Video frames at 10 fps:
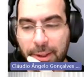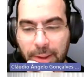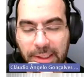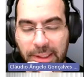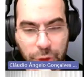
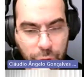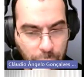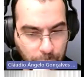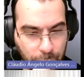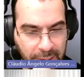and he
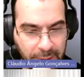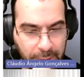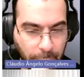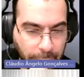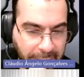showed
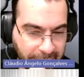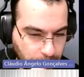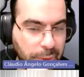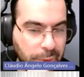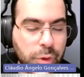that on
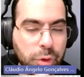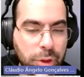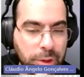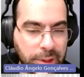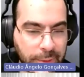
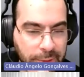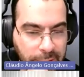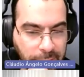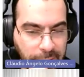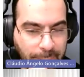average
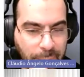the